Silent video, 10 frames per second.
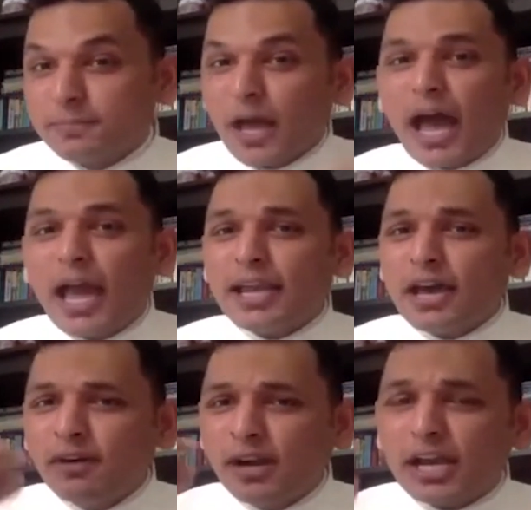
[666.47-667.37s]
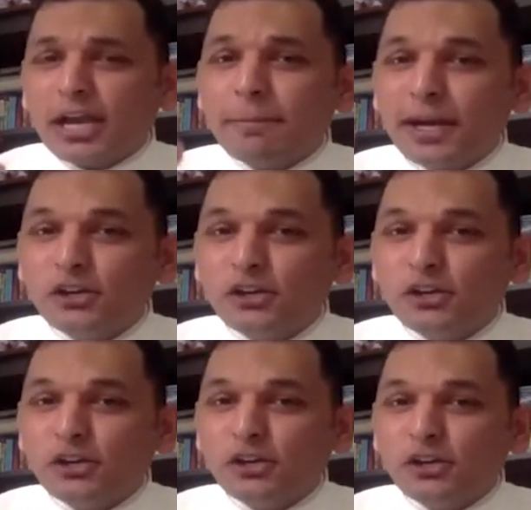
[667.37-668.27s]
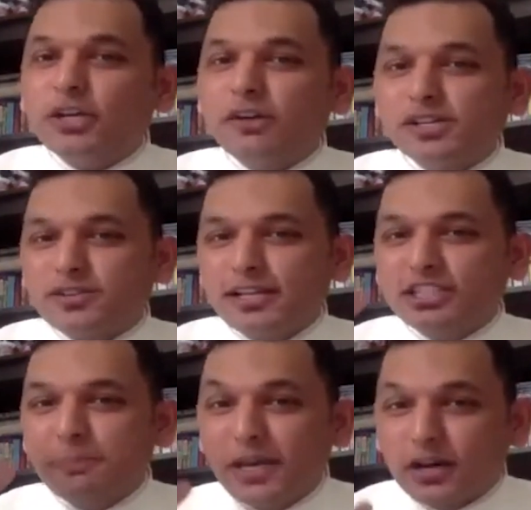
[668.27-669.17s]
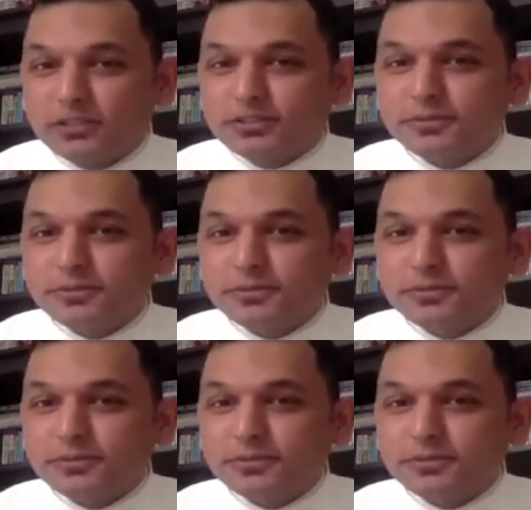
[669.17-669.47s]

I never recommend you to watch motivational speakers.